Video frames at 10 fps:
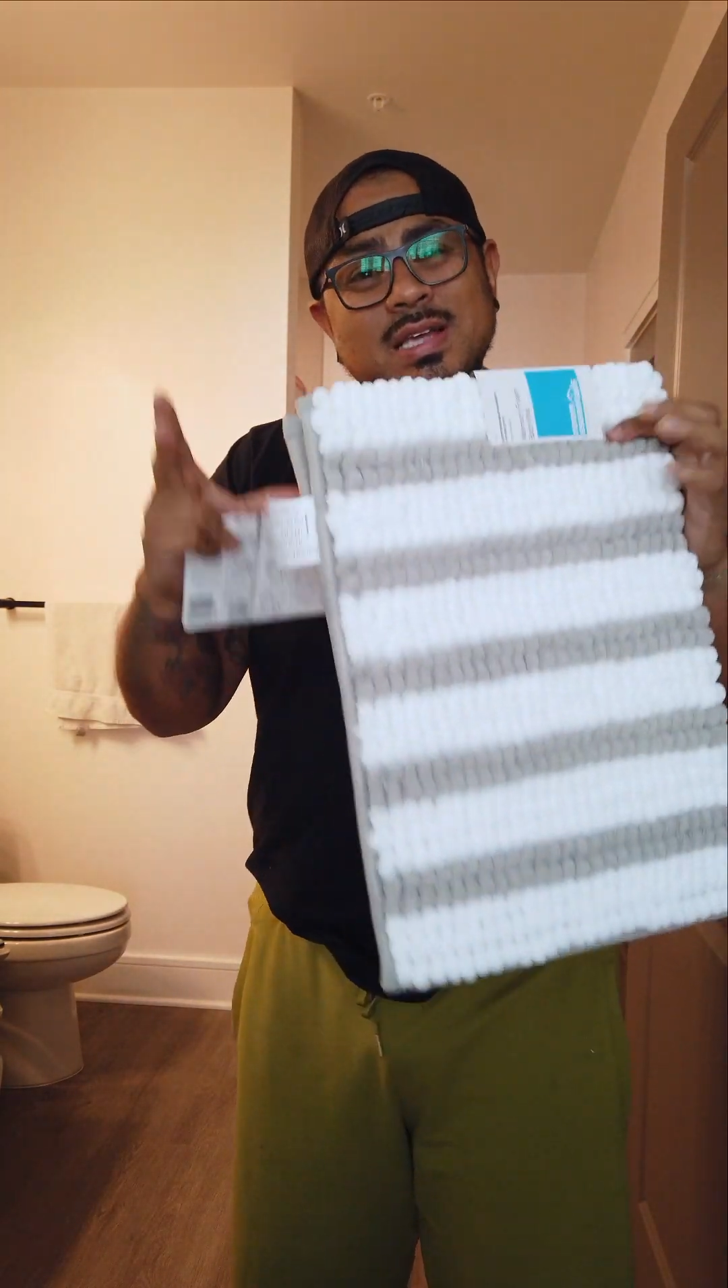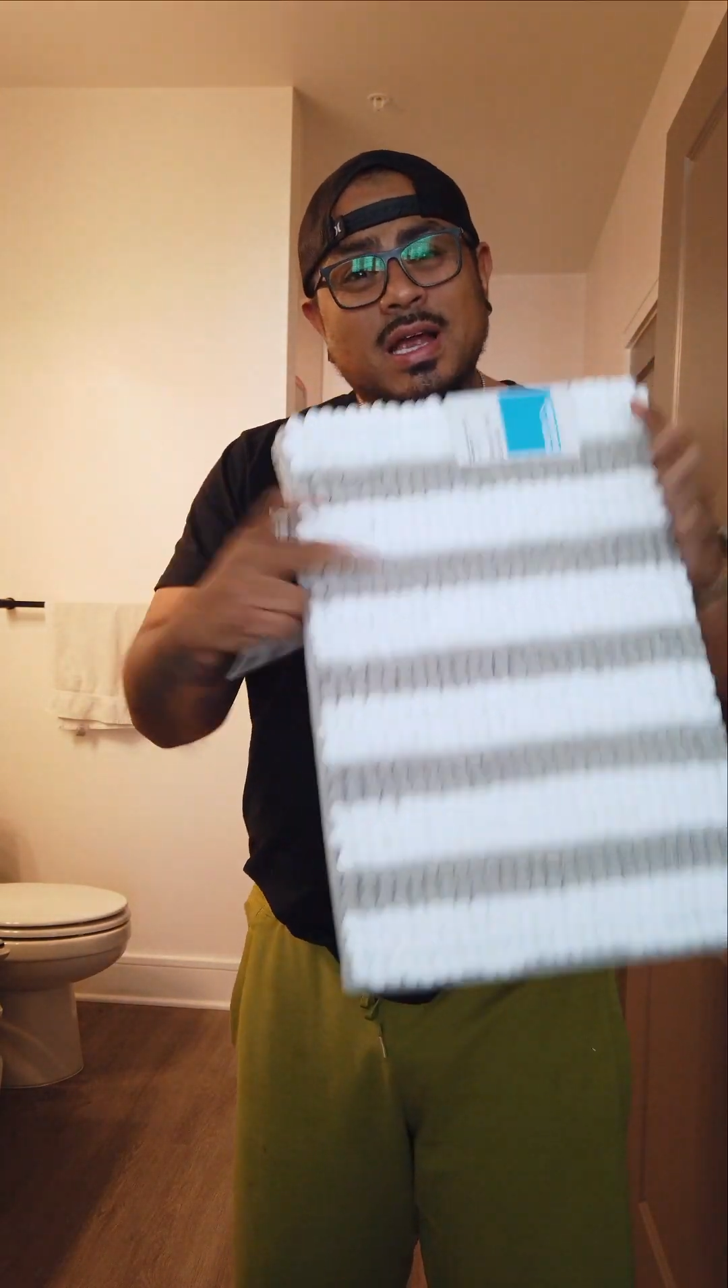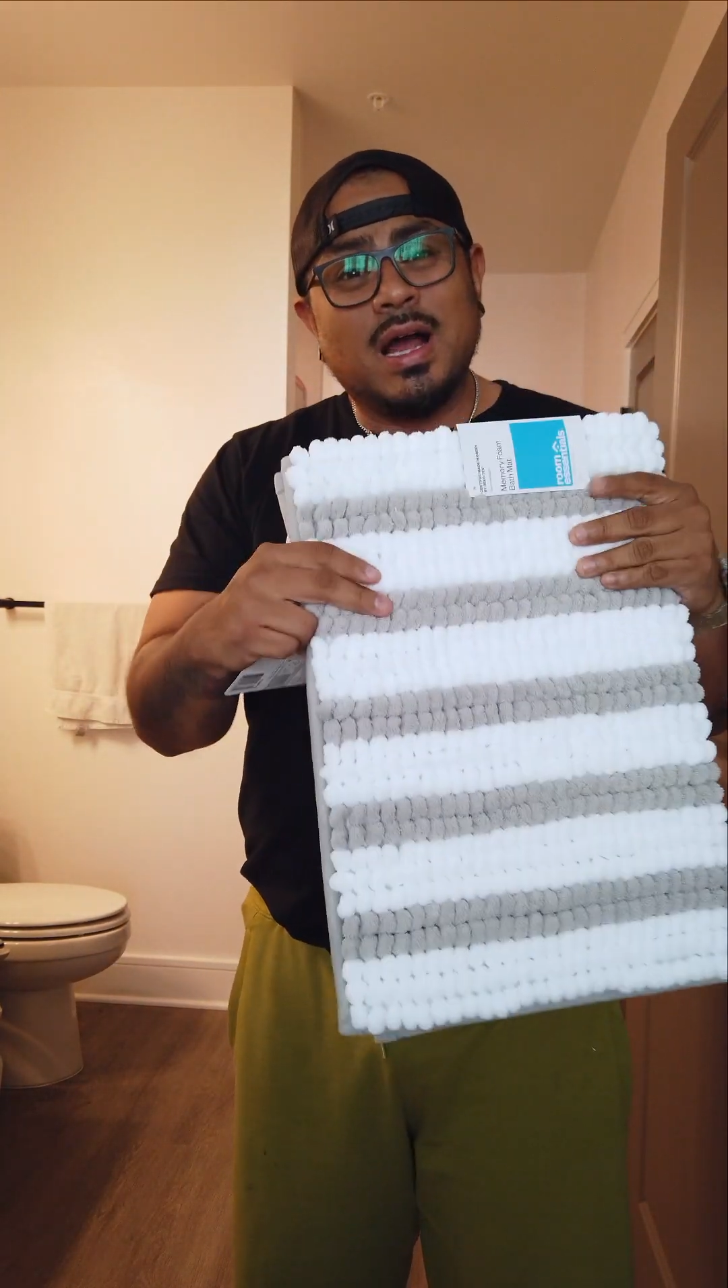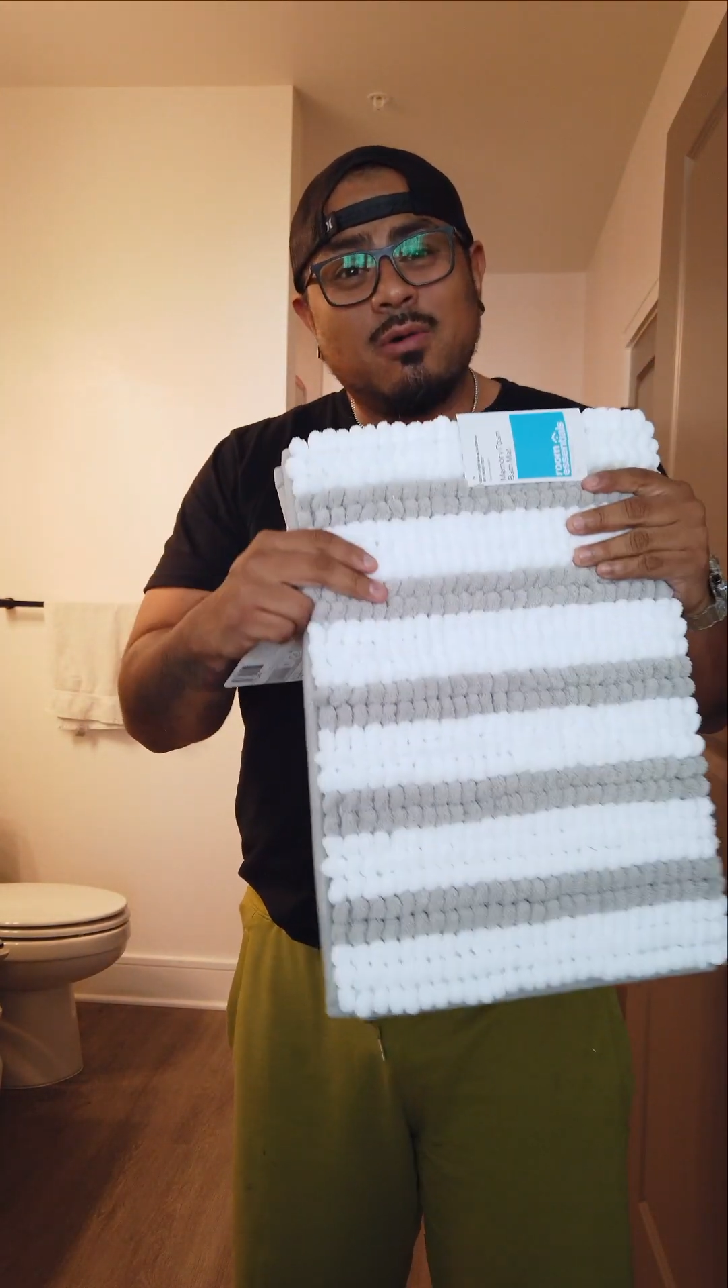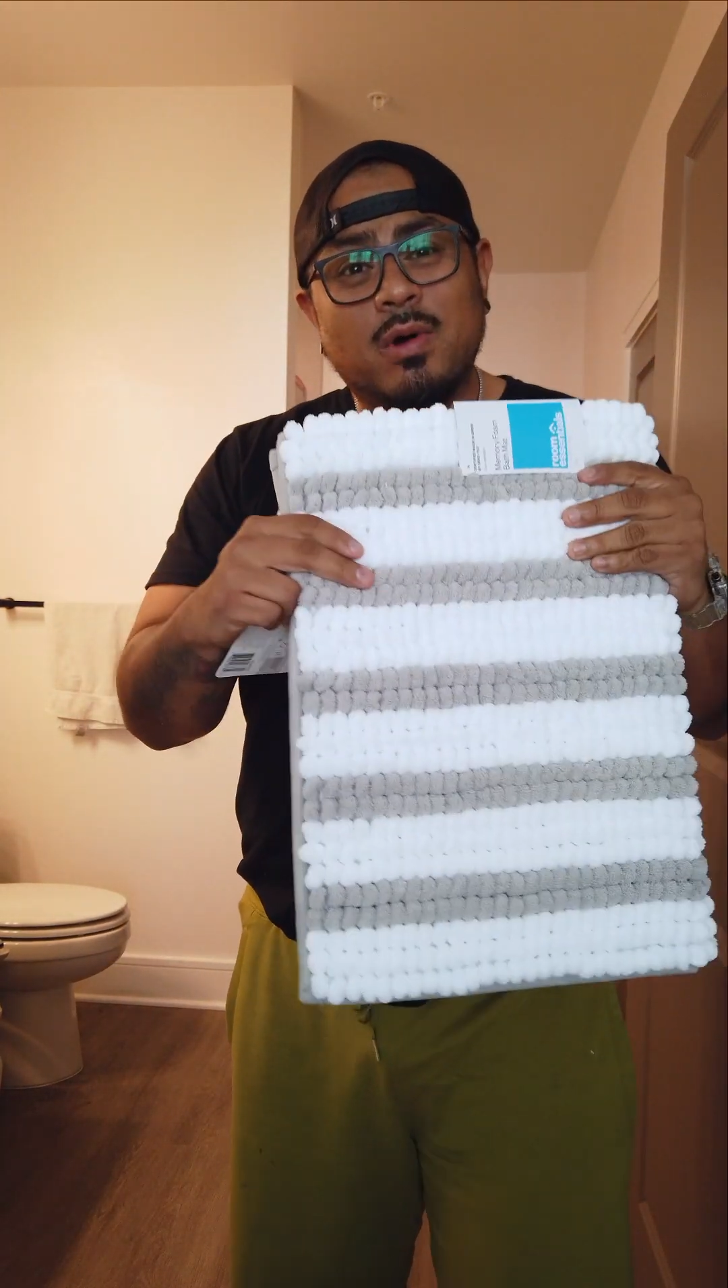I
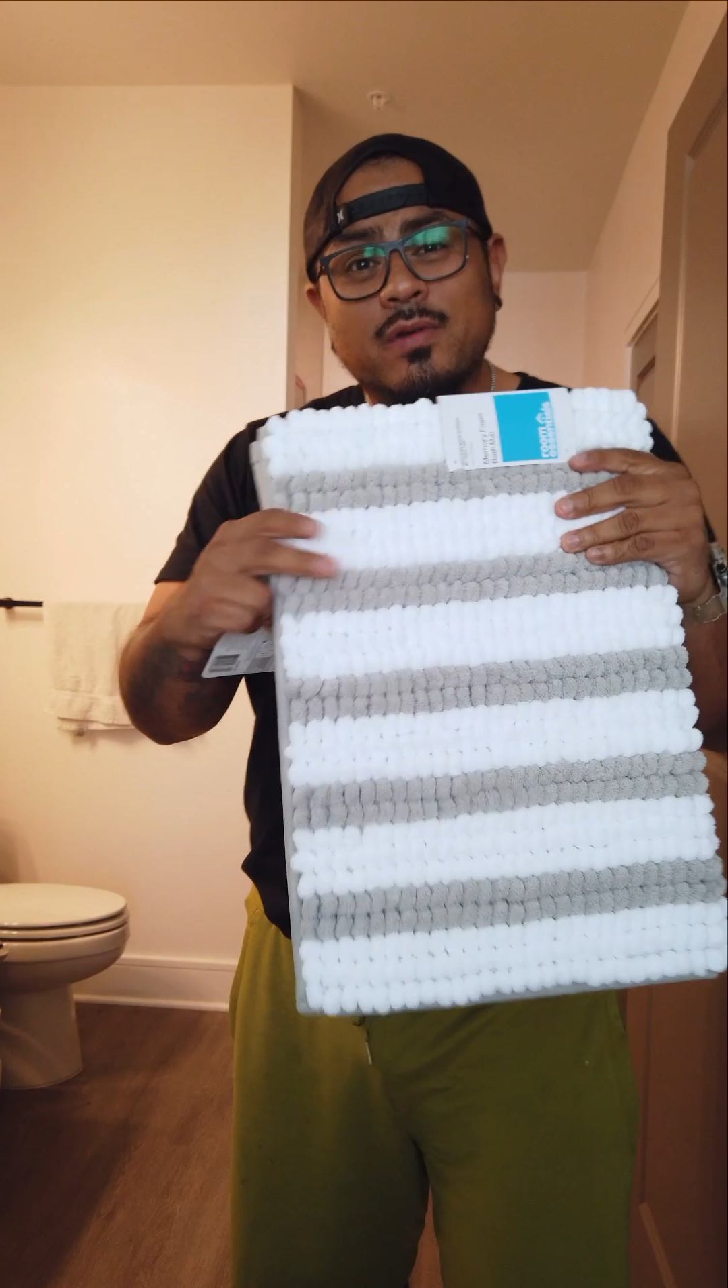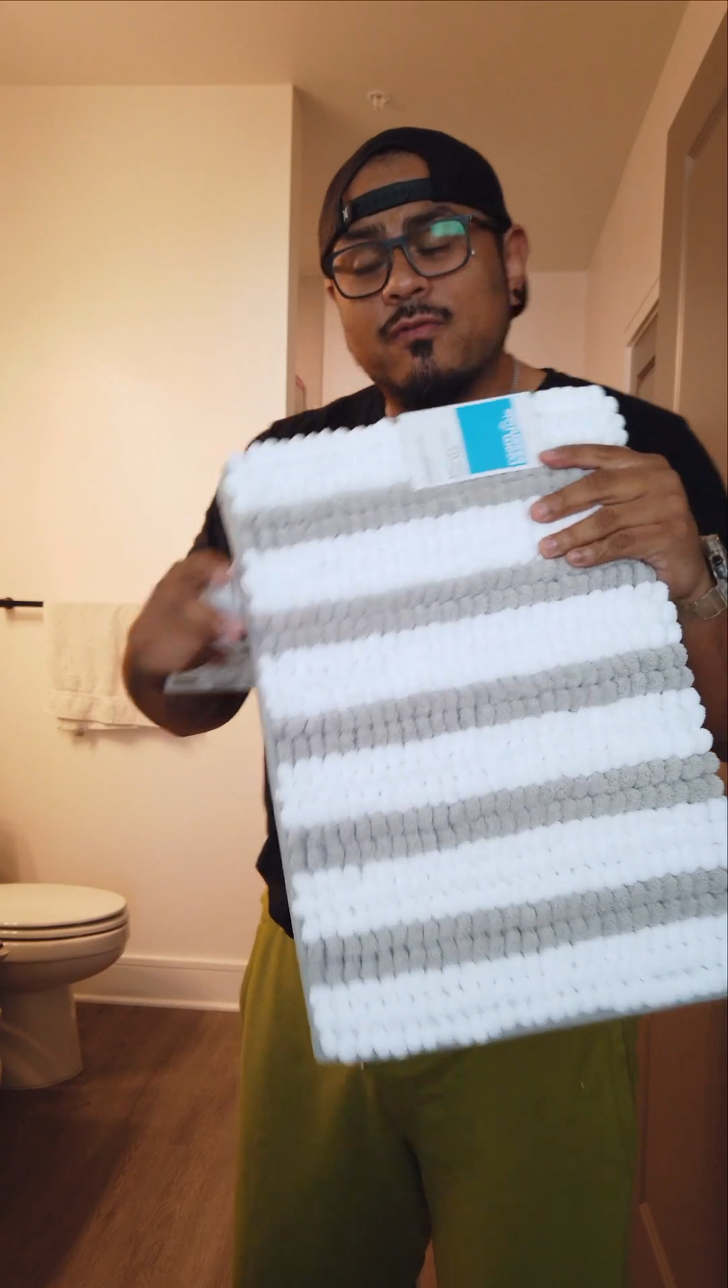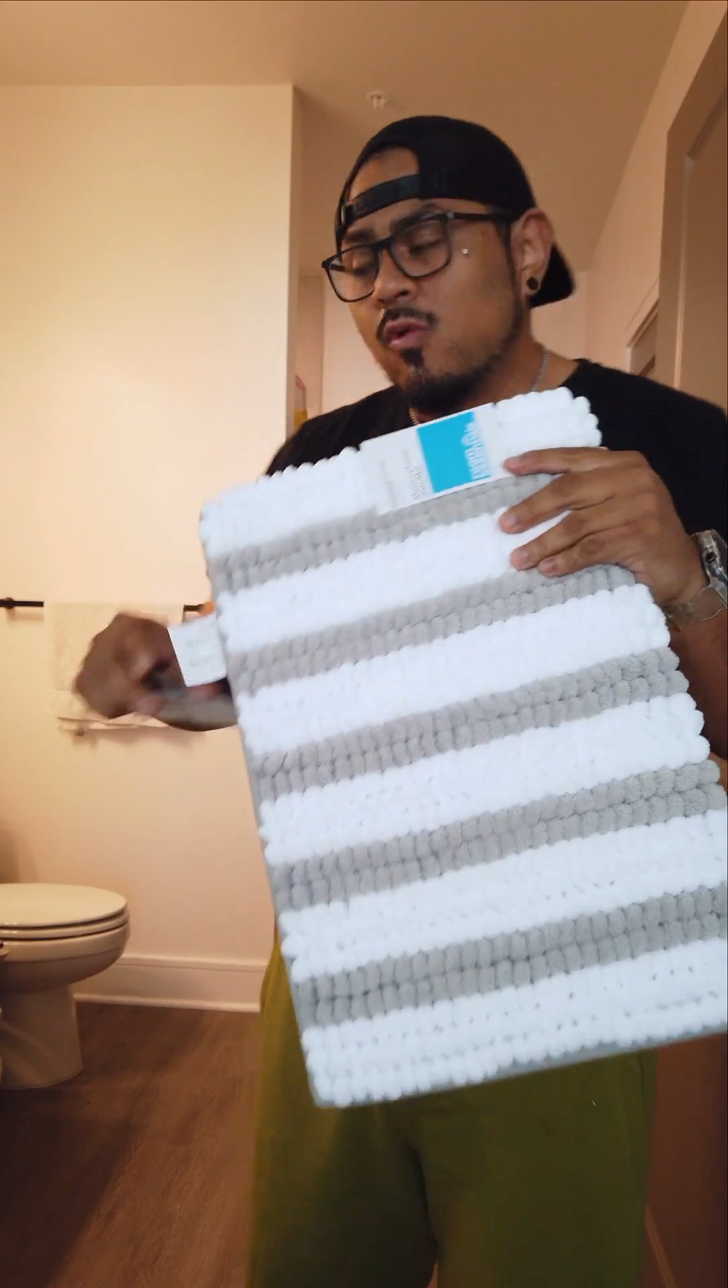got one